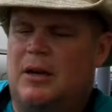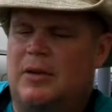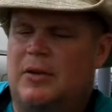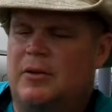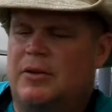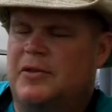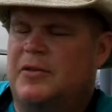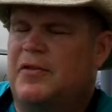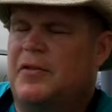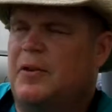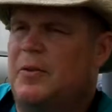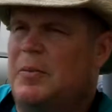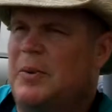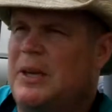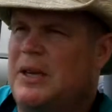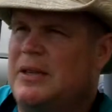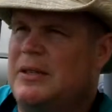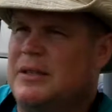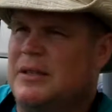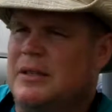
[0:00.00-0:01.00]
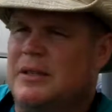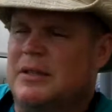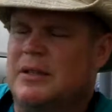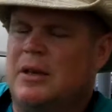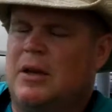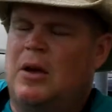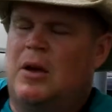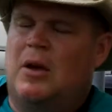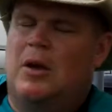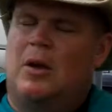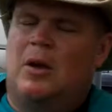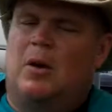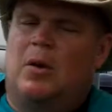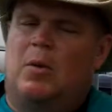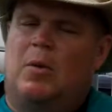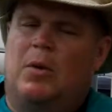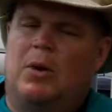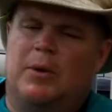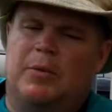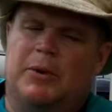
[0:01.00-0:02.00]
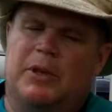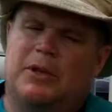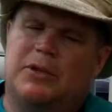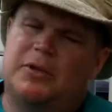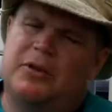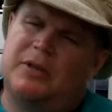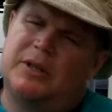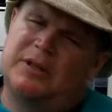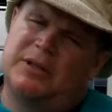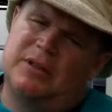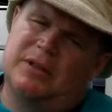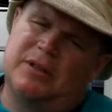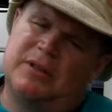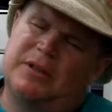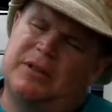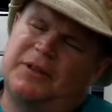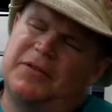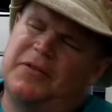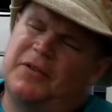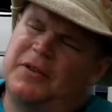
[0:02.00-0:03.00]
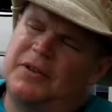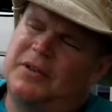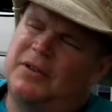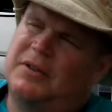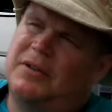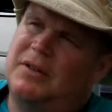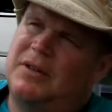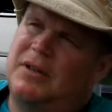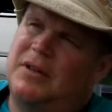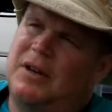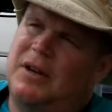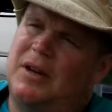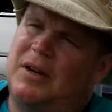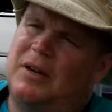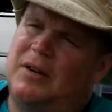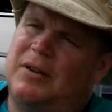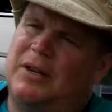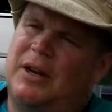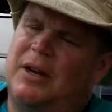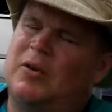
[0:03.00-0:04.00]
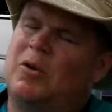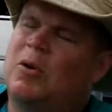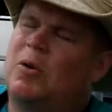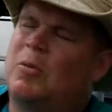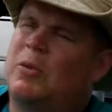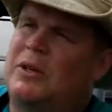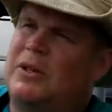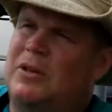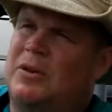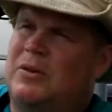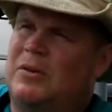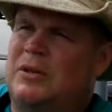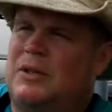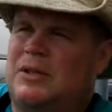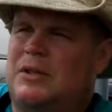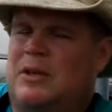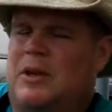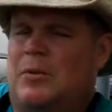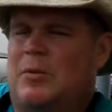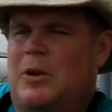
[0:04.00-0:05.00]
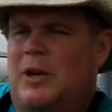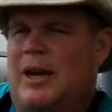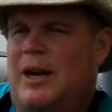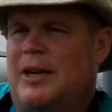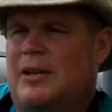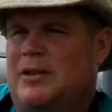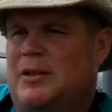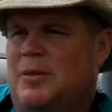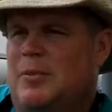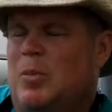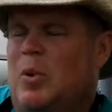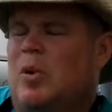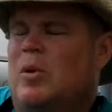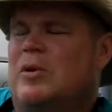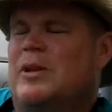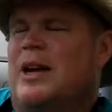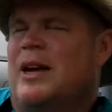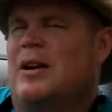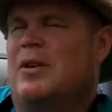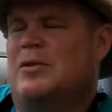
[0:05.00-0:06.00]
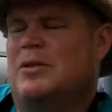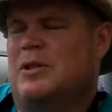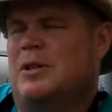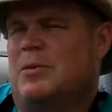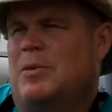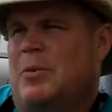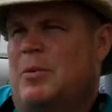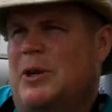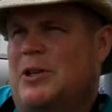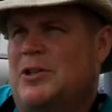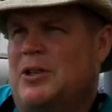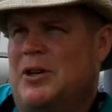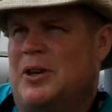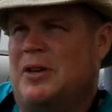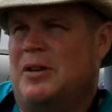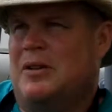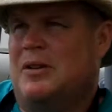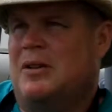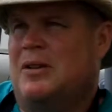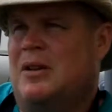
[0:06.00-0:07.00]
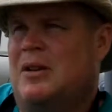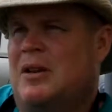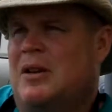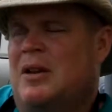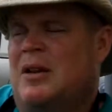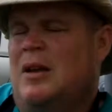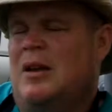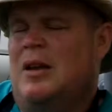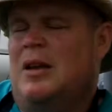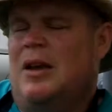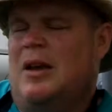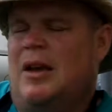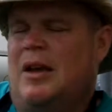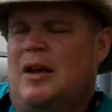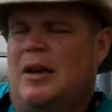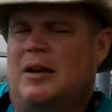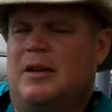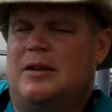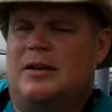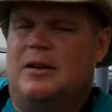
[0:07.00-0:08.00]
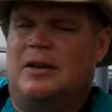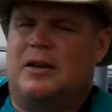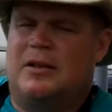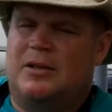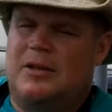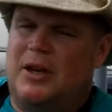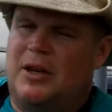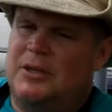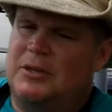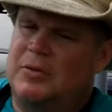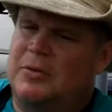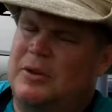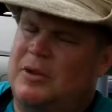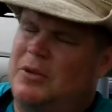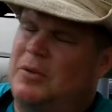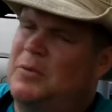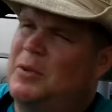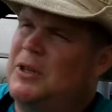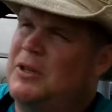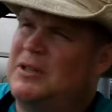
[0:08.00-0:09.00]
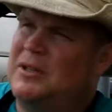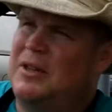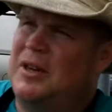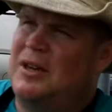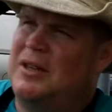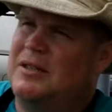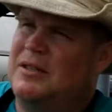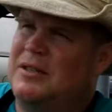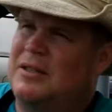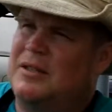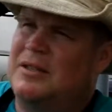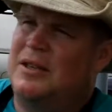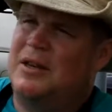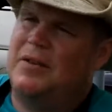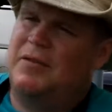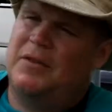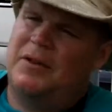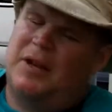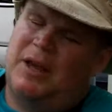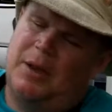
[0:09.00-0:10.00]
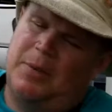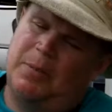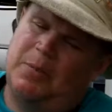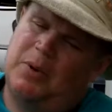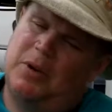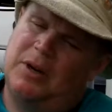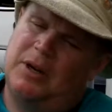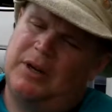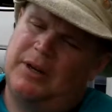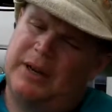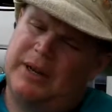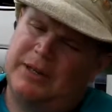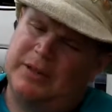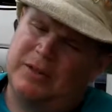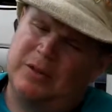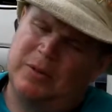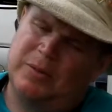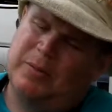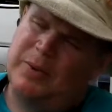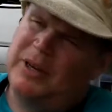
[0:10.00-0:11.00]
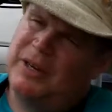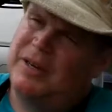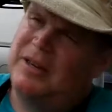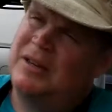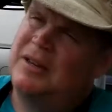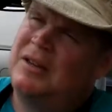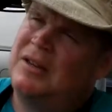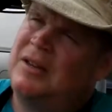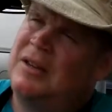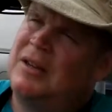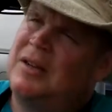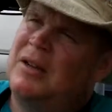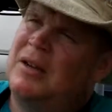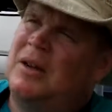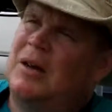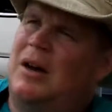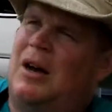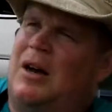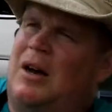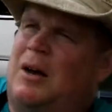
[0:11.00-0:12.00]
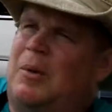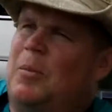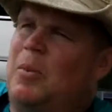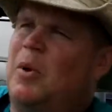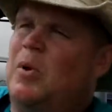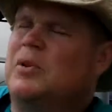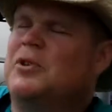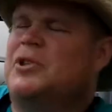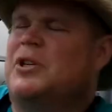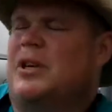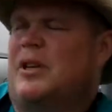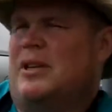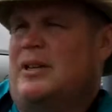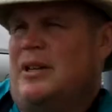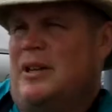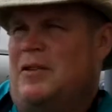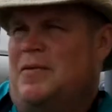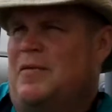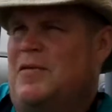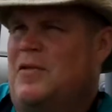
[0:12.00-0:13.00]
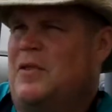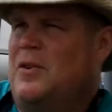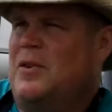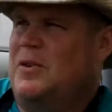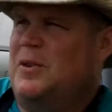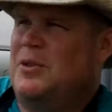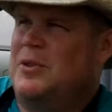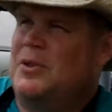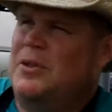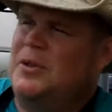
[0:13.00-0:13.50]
those few pieces, what I'm going to do that's a little different that I normally don't is I'm going to actually pull down some of my chicken and toss it with a little bit of sauce and stuff, and put a nice little bed of pulled chicken down first,